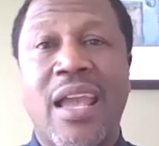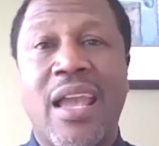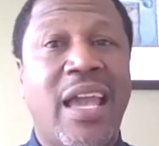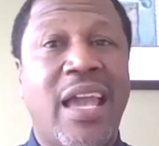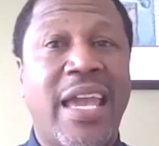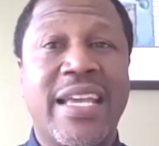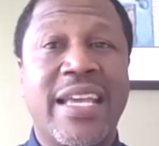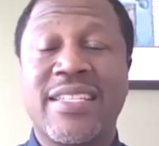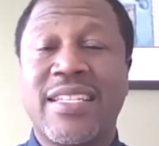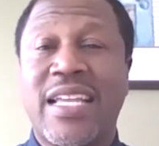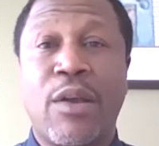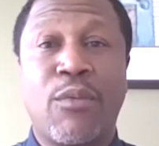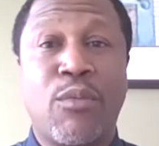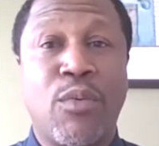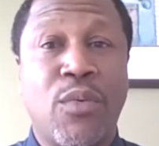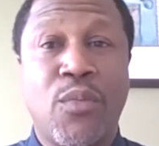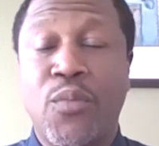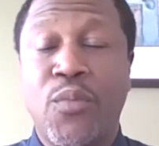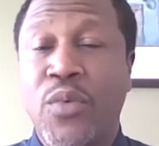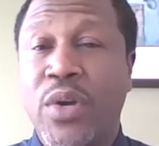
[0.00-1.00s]
it's like
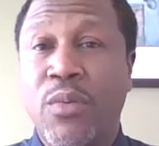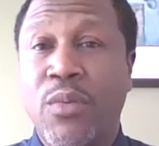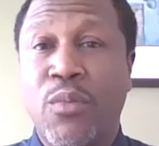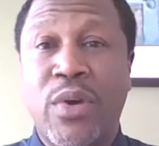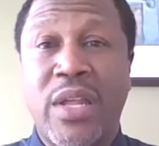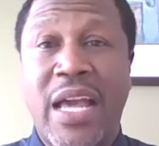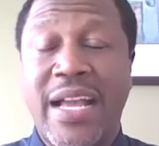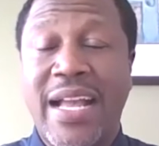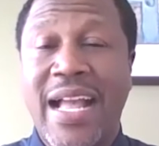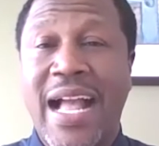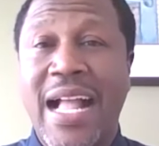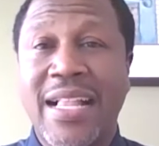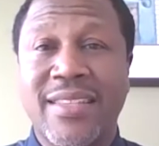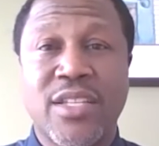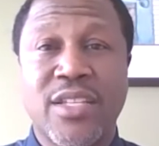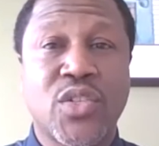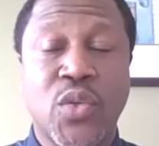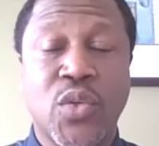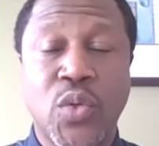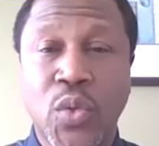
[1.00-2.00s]
when I got to
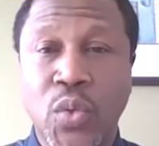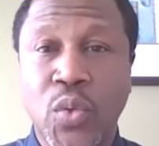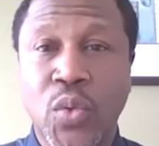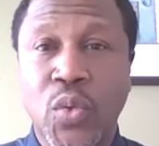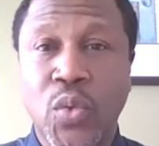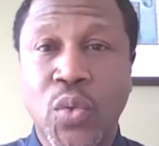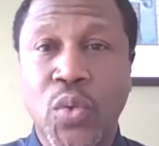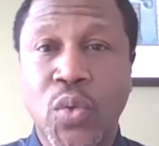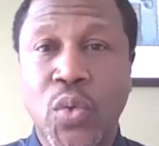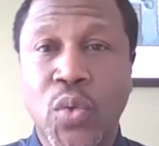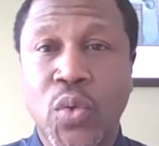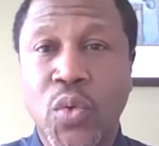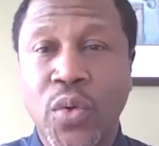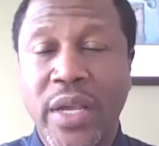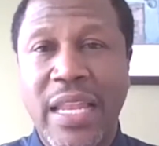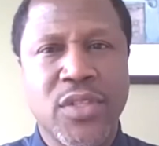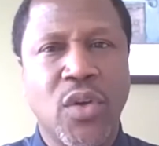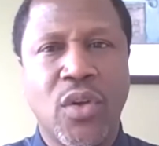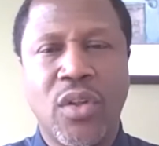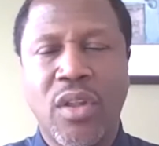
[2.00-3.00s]
school and I
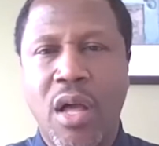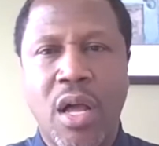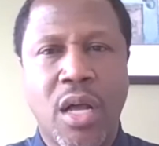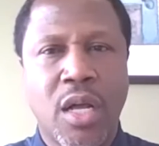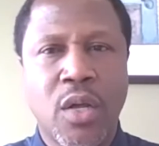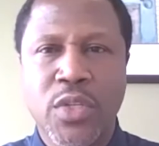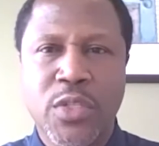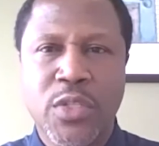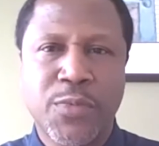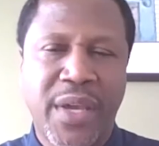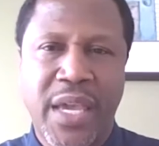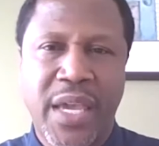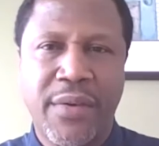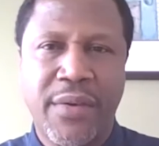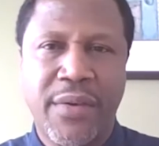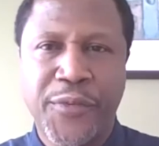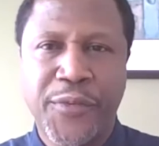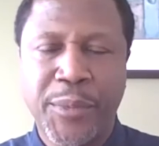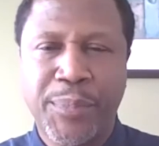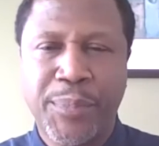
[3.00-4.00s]
no longer was playing
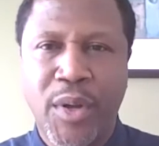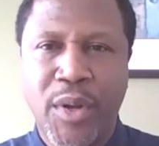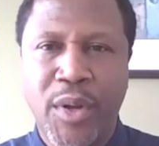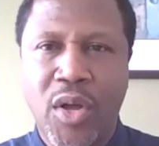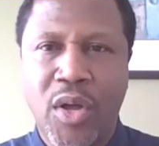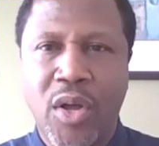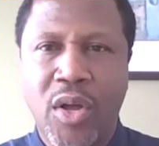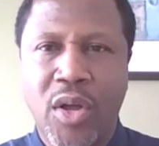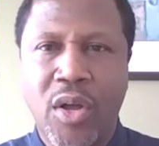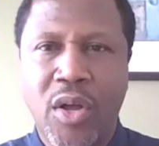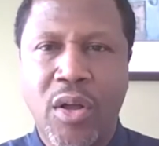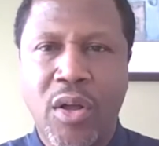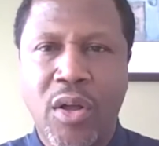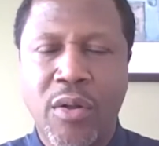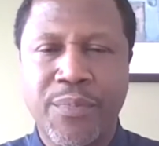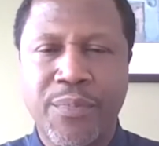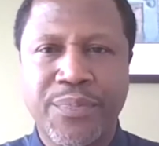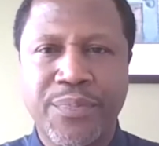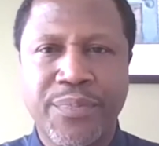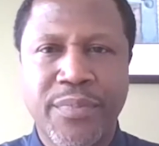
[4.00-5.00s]
football,
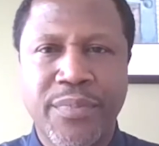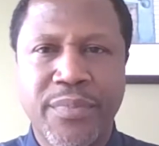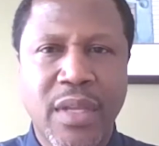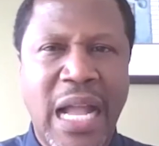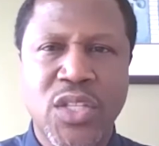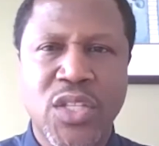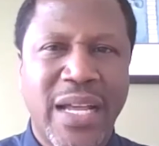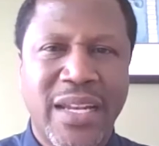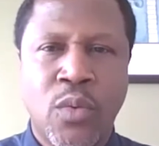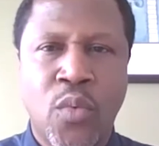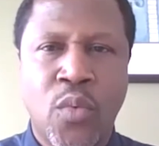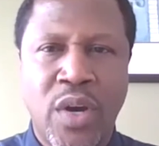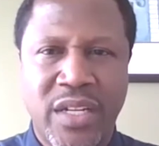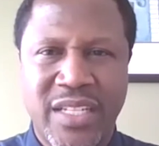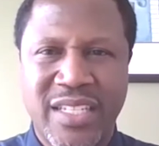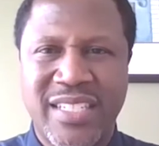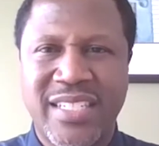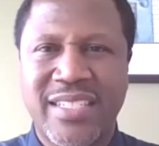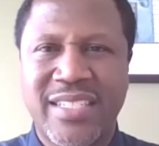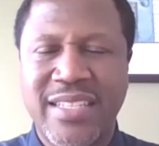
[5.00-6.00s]
I knew I didn't want
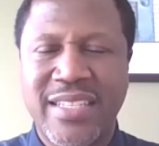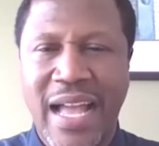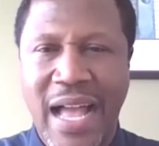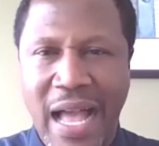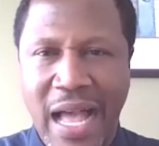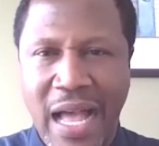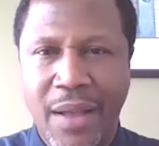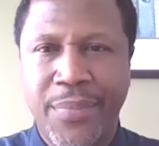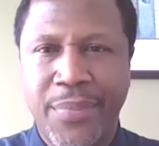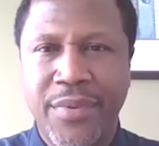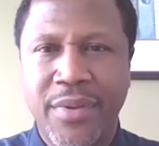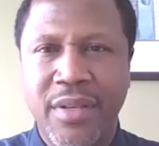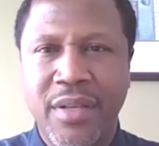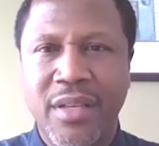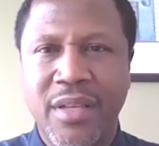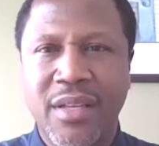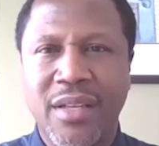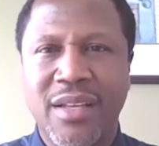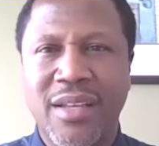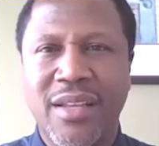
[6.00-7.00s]
to stop
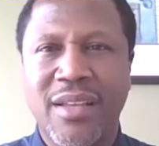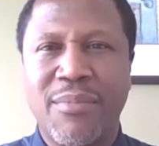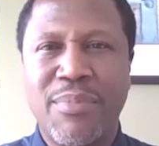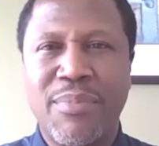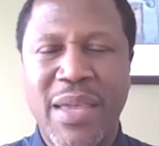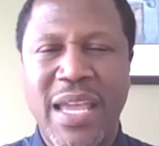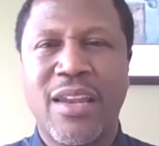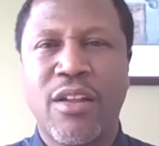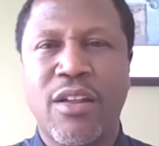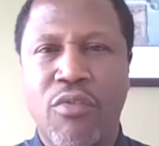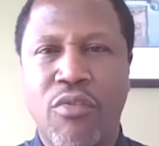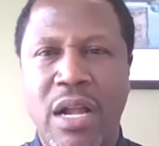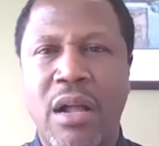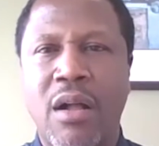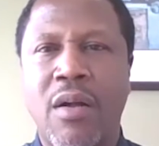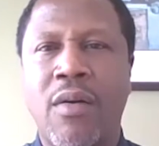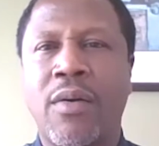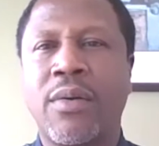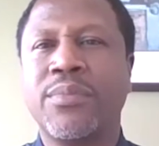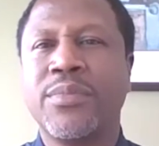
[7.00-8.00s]
being
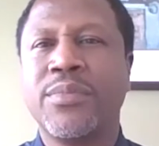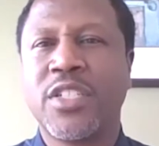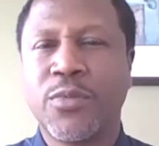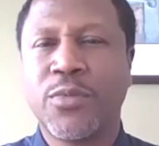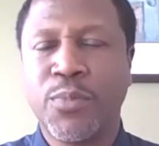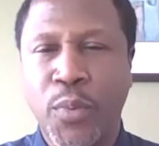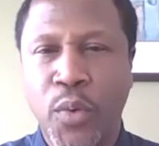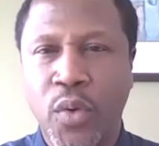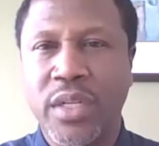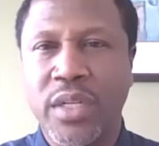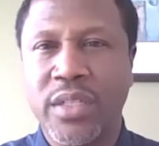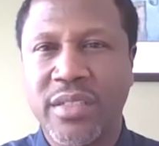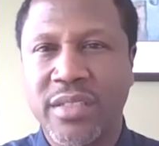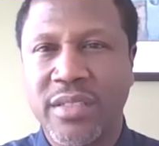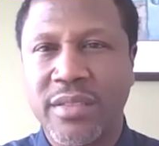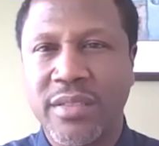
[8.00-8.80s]
around sports.